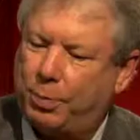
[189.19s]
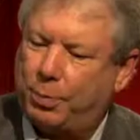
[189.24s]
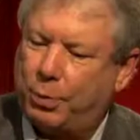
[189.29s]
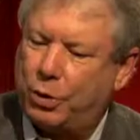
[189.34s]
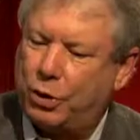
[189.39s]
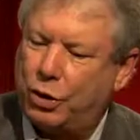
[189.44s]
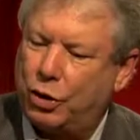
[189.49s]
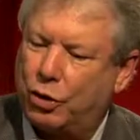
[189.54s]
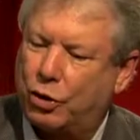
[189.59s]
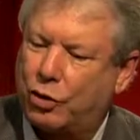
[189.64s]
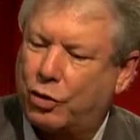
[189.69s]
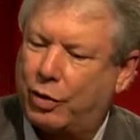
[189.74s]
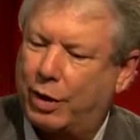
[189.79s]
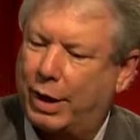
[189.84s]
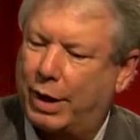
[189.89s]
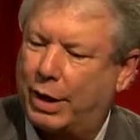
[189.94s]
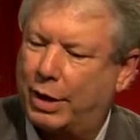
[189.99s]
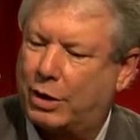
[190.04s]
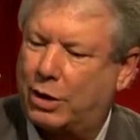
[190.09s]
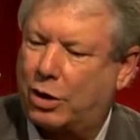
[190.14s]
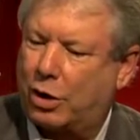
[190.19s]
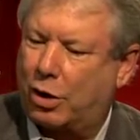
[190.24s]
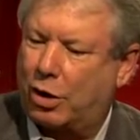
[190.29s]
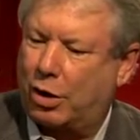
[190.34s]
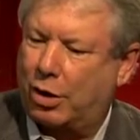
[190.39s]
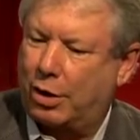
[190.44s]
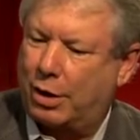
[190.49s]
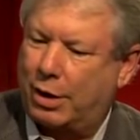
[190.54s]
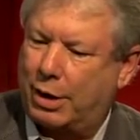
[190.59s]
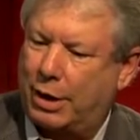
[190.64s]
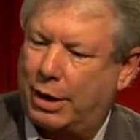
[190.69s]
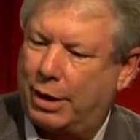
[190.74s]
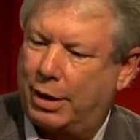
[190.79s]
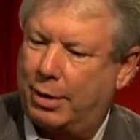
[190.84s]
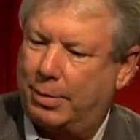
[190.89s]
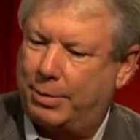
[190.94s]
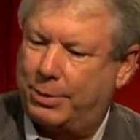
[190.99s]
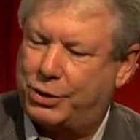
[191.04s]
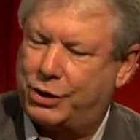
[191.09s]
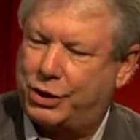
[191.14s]
put your credit card in
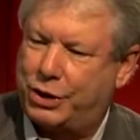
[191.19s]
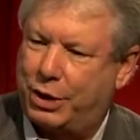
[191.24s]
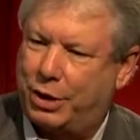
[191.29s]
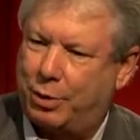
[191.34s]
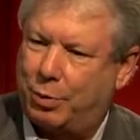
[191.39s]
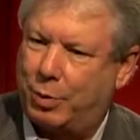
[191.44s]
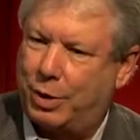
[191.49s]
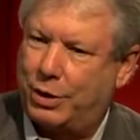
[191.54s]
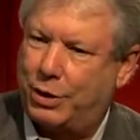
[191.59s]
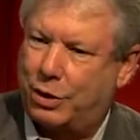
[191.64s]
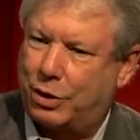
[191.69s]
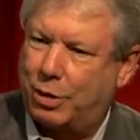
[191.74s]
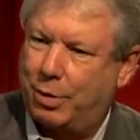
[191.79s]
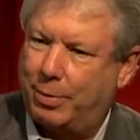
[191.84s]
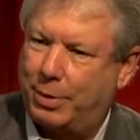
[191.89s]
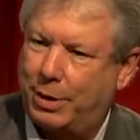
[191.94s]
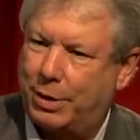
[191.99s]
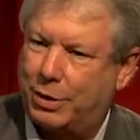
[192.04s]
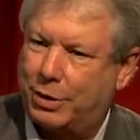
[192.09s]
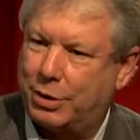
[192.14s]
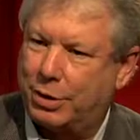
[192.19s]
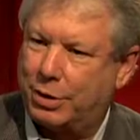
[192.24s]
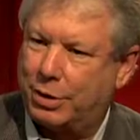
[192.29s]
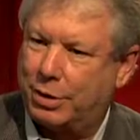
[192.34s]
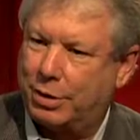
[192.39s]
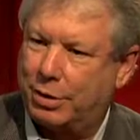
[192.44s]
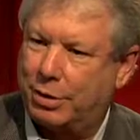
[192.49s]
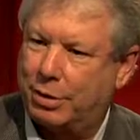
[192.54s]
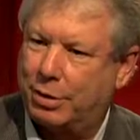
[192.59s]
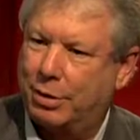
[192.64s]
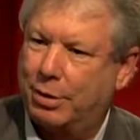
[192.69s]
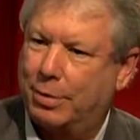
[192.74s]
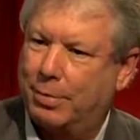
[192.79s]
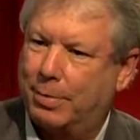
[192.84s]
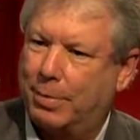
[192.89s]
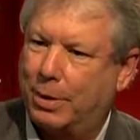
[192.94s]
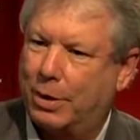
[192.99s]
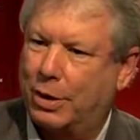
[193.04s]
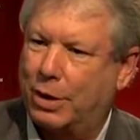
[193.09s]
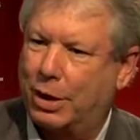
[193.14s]
a machine when you come into the
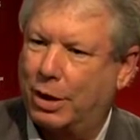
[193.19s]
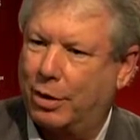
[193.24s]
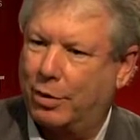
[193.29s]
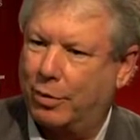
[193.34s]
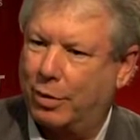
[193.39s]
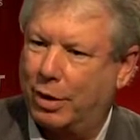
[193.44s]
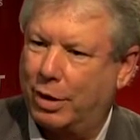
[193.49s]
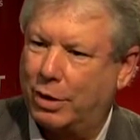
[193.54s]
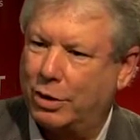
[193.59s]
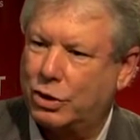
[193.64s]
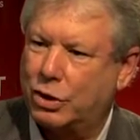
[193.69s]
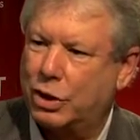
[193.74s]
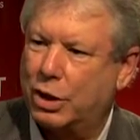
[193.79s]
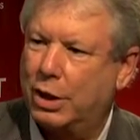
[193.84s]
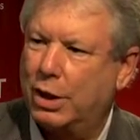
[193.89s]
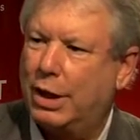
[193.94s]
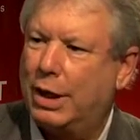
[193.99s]
parking garage,